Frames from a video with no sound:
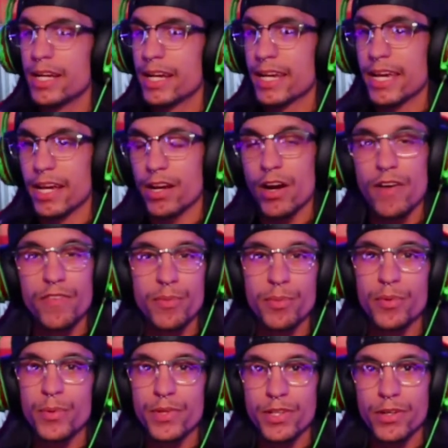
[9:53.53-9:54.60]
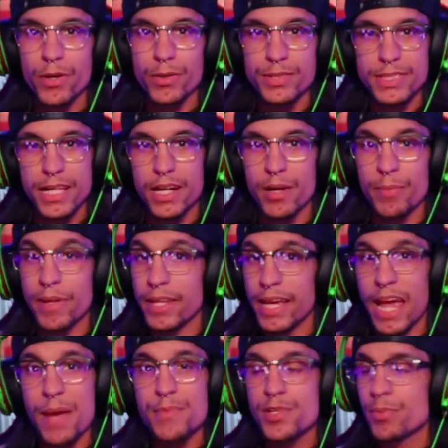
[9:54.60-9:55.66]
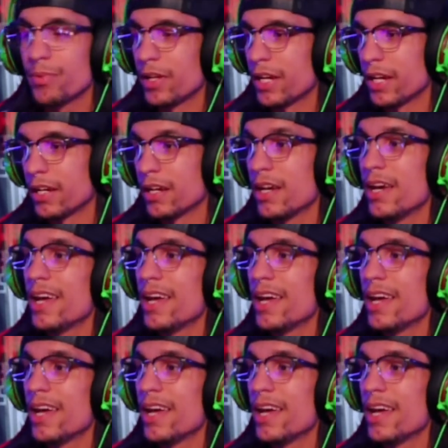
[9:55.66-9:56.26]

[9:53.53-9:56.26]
get comfortable with your whole setup and the games you're playing,